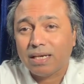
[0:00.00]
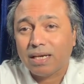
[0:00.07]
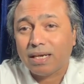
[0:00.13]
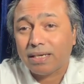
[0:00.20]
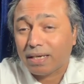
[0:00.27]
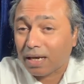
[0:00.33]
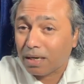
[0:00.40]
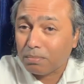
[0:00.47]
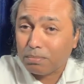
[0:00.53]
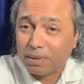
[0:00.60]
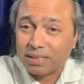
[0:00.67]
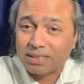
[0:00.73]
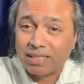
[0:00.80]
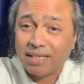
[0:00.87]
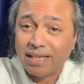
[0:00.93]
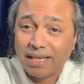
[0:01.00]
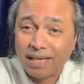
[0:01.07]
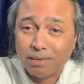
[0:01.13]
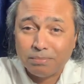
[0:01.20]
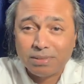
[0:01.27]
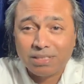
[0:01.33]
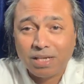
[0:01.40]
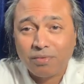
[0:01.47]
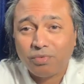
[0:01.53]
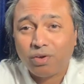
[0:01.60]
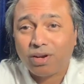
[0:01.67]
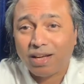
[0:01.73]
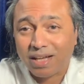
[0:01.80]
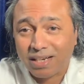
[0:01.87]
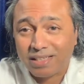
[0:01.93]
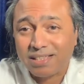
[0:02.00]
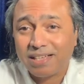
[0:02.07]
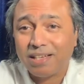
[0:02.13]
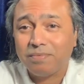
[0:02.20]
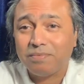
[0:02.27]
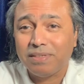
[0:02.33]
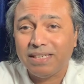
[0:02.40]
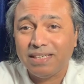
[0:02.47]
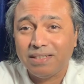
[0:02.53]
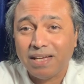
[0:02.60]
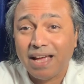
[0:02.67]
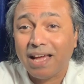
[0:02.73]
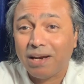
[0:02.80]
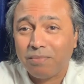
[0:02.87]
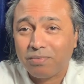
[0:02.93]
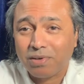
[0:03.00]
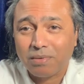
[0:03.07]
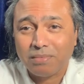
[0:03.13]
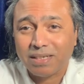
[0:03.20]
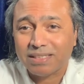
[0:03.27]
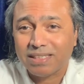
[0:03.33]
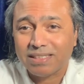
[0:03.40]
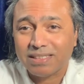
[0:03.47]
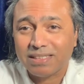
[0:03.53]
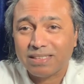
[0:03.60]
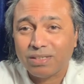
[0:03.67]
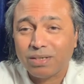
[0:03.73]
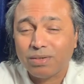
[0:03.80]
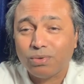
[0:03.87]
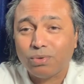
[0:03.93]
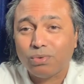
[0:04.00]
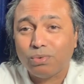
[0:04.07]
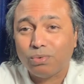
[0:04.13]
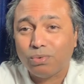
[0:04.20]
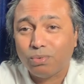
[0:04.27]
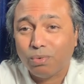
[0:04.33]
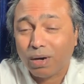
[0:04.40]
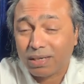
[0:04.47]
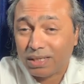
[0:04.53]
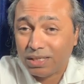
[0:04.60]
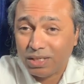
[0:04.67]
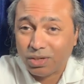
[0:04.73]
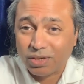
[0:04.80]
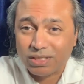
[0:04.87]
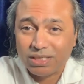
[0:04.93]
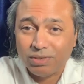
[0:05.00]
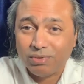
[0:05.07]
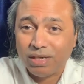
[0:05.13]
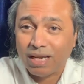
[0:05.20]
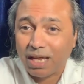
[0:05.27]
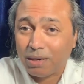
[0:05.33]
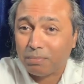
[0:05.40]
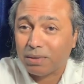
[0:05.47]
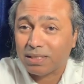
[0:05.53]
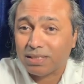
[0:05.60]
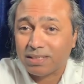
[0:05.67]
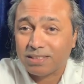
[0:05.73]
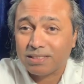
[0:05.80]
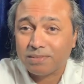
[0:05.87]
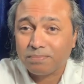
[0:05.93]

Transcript: a drunk person himself or herself need help from others. What he or she will help others.